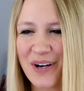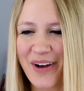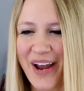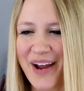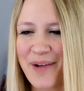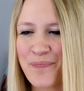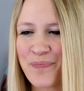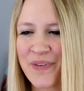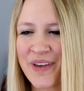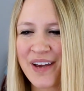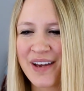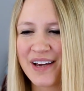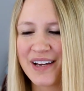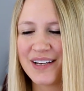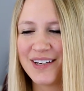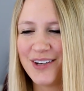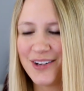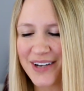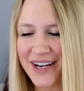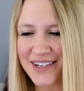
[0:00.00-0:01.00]
Okay,
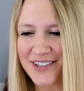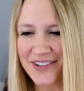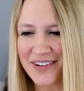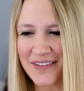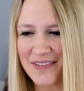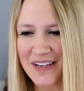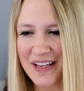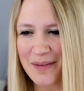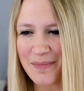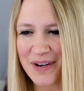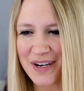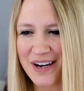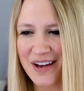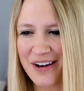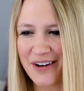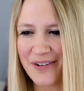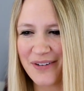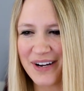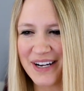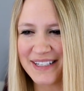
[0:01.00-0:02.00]
you guys are gonna have to let me
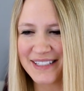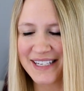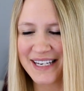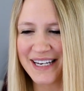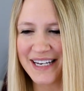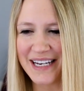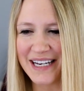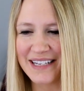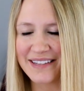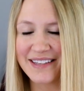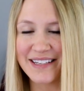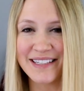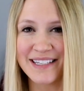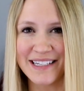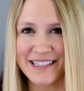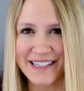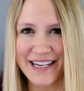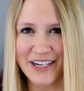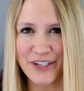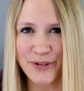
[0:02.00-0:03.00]
know, is he, is this
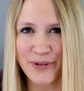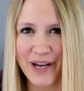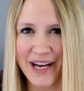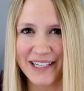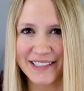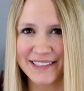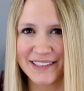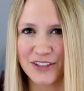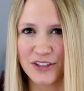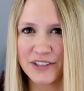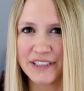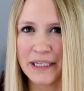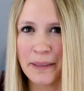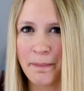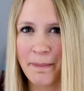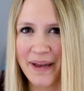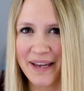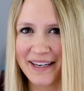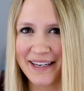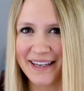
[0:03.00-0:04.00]
his actual accent or is he
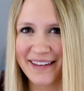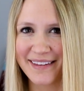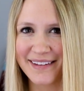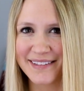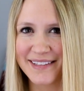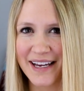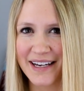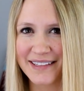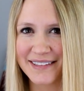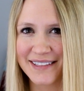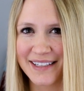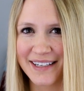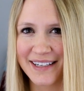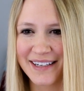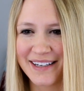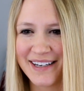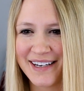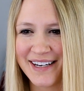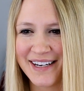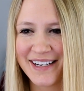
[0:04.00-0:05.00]
making this
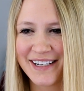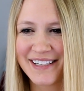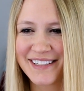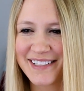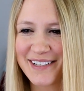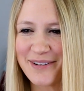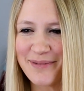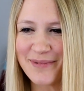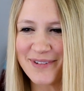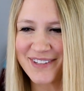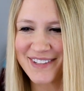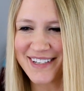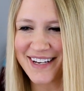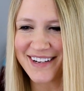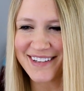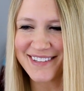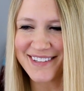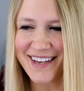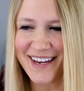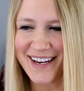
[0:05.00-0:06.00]
accent? Because it almost
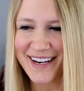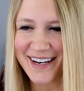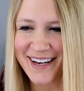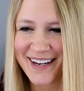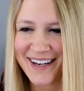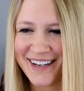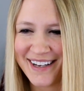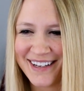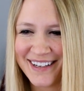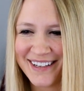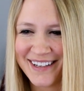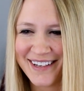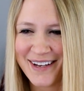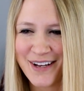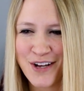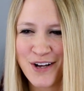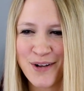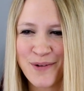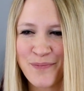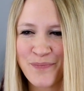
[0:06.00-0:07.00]
sounds like
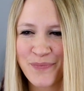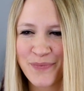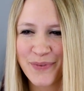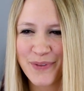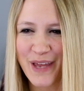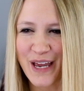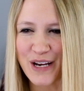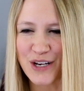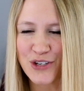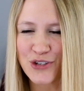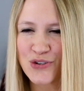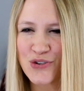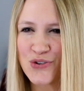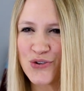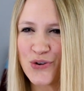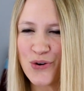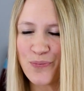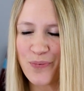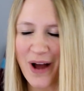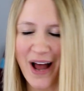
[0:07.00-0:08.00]
like
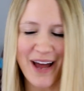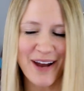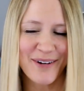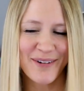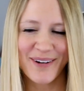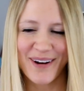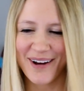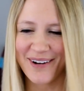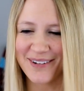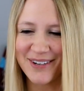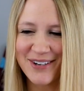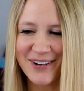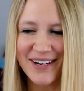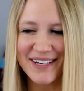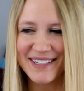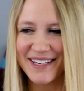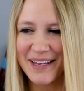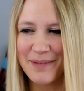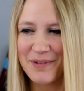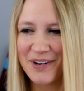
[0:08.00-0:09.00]
super. I don't know. You
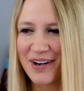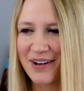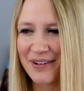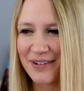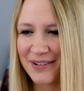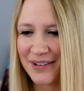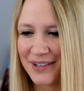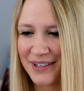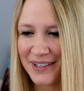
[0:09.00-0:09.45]
guys can let me know.